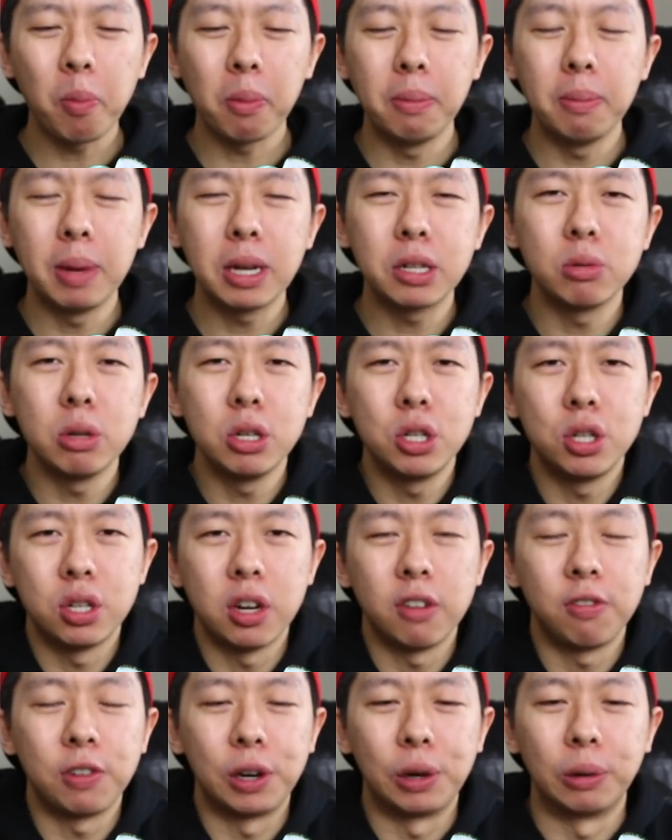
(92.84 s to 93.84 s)
It makes me
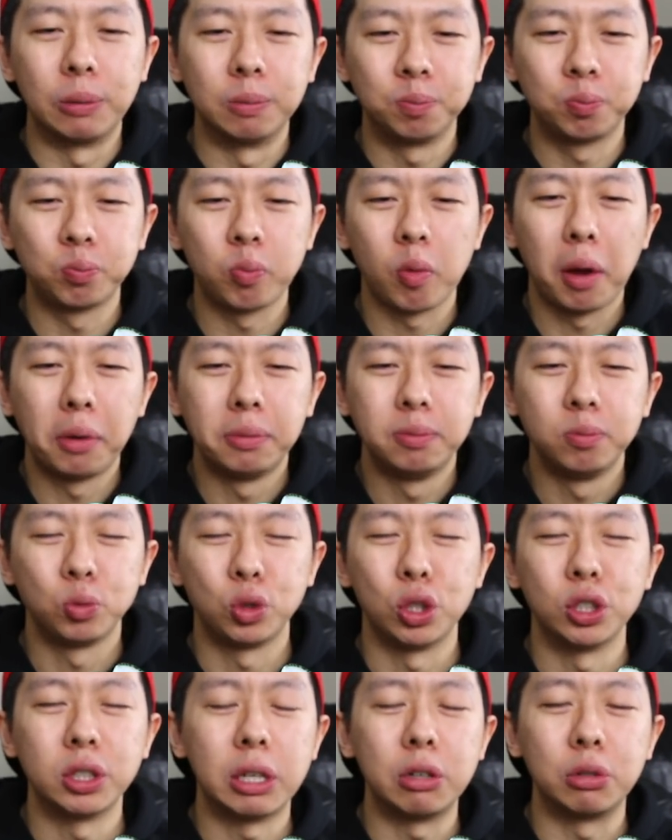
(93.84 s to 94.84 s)
shiver
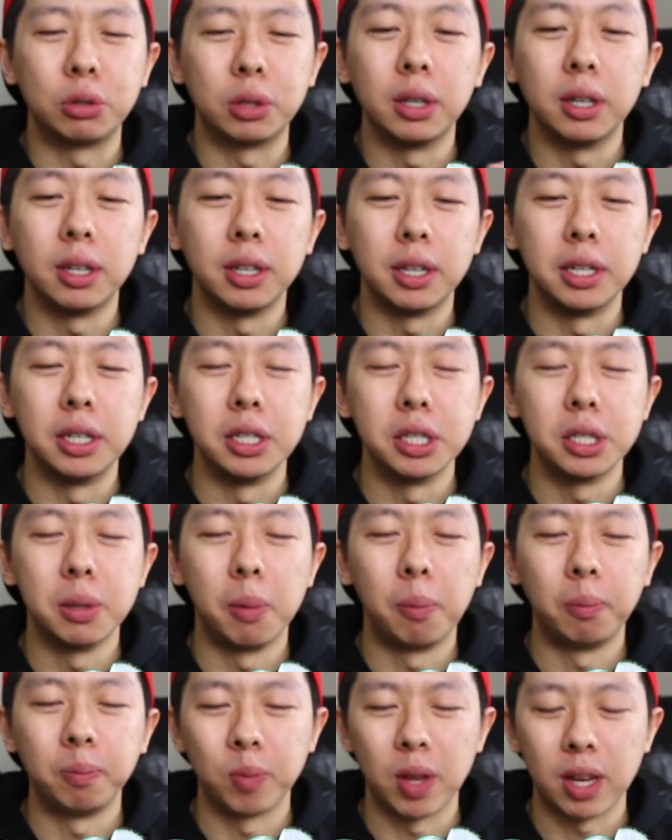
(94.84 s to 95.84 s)
just how good it is.
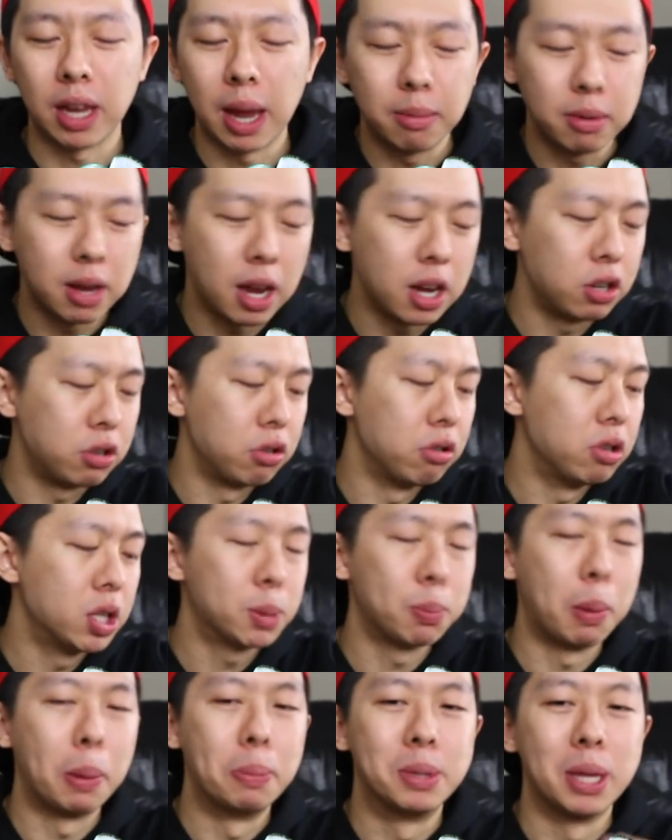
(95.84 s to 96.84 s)
Like, I'm getting
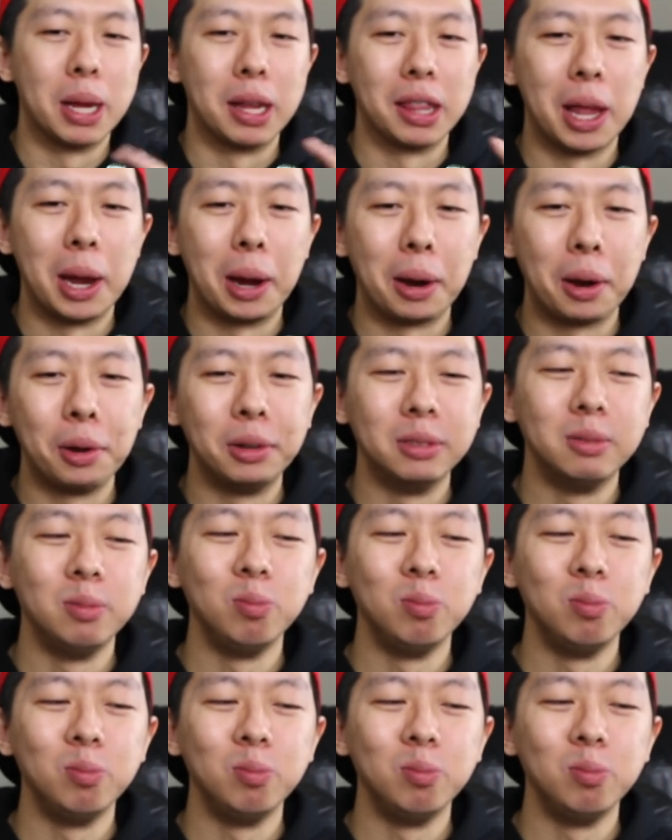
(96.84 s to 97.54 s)
goosebumps, I think.